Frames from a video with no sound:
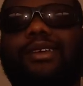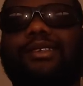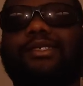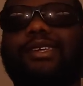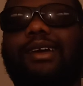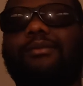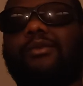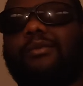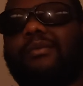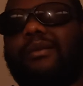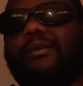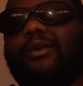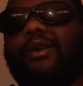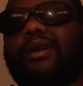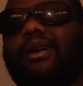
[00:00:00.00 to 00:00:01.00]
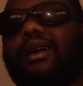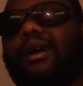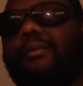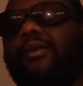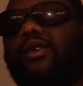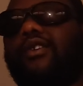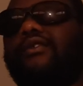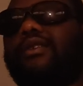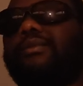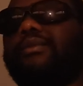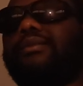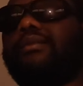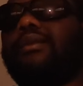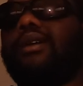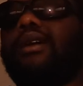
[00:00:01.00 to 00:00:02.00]
see, I'm remembering a couple of
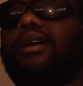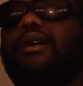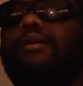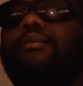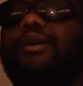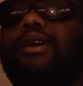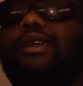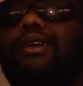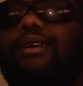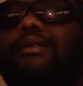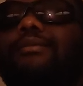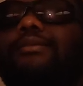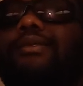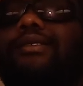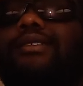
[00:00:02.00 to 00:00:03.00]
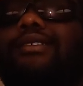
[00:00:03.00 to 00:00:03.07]
them. But um,